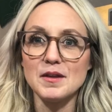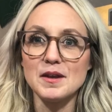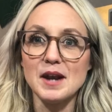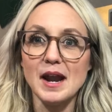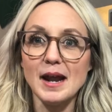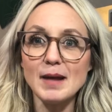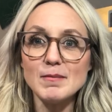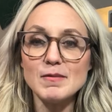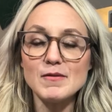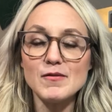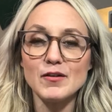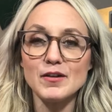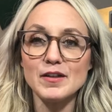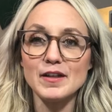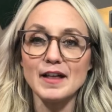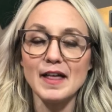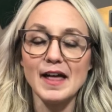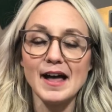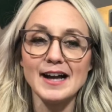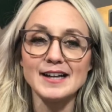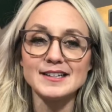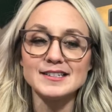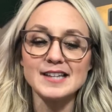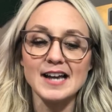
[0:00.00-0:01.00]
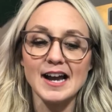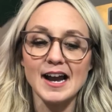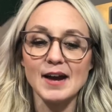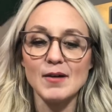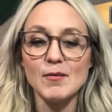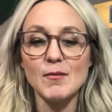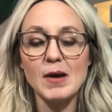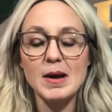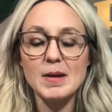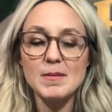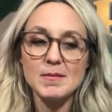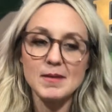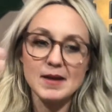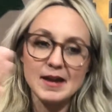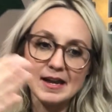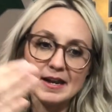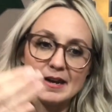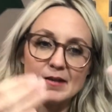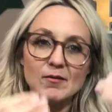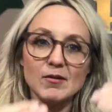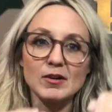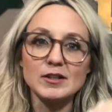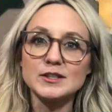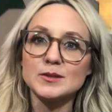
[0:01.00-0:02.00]
the night before the class, I went
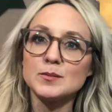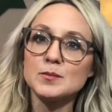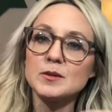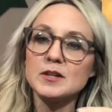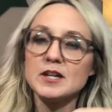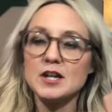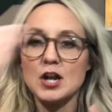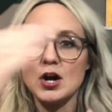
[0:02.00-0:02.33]
and was,